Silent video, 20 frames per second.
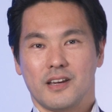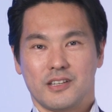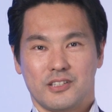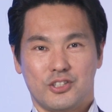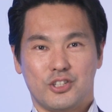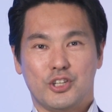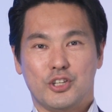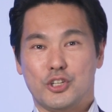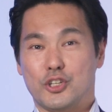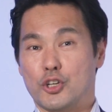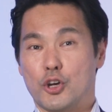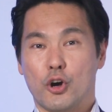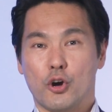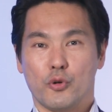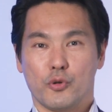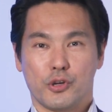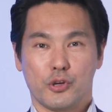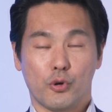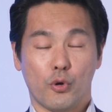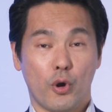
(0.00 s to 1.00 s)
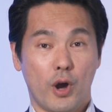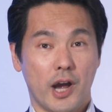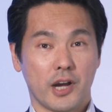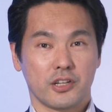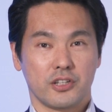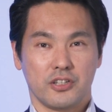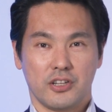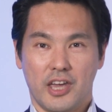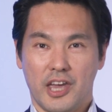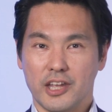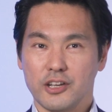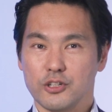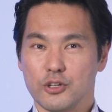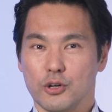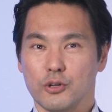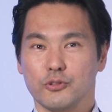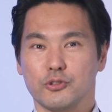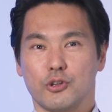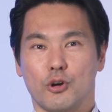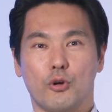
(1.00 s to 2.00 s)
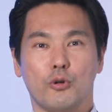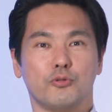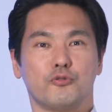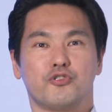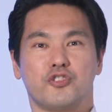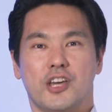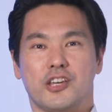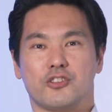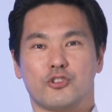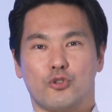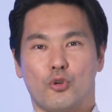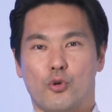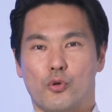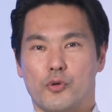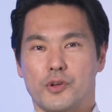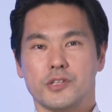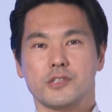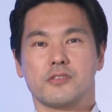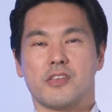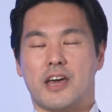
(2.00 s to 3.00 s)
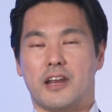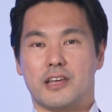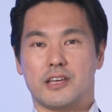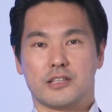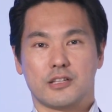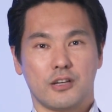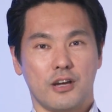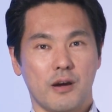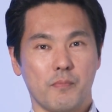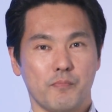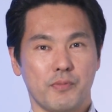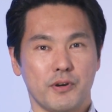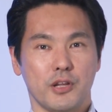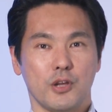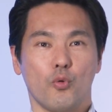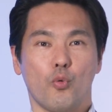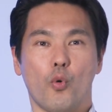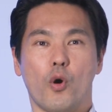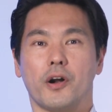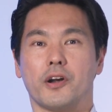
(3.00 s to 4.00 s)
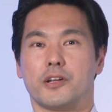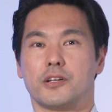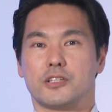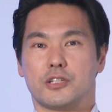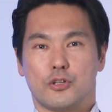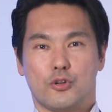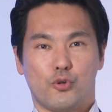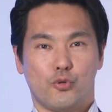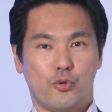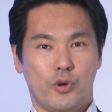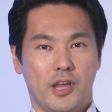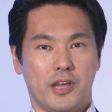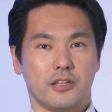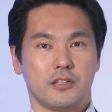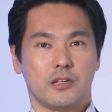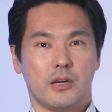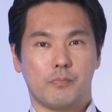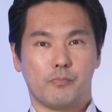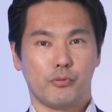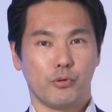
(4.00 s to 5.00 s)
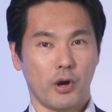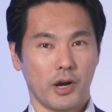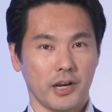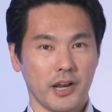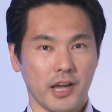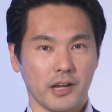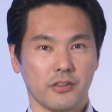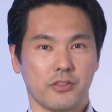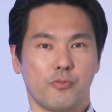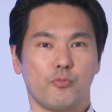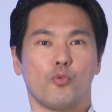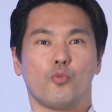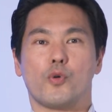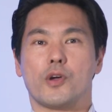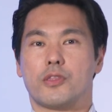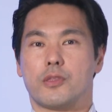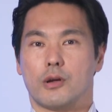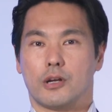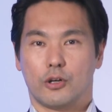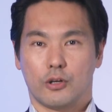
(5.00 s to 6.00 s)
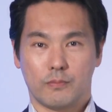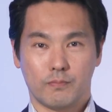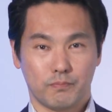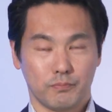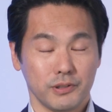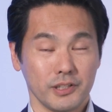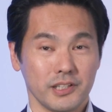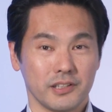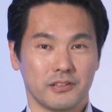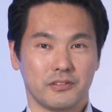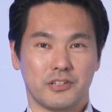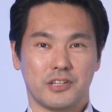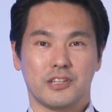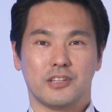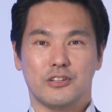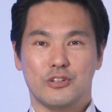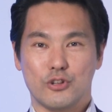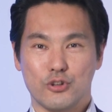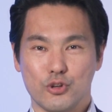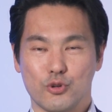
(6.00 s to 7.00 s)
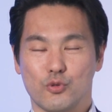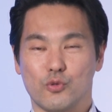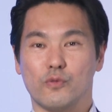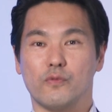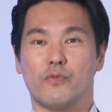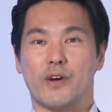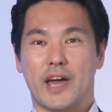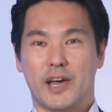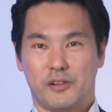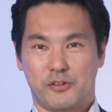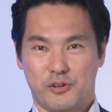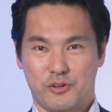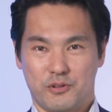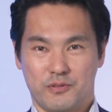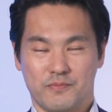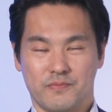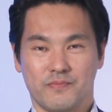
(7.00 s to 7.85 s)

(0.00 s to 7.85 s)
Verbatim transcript: CEO Hiroaki Endo told J-Stories that his company wanted to create a product with completely new value.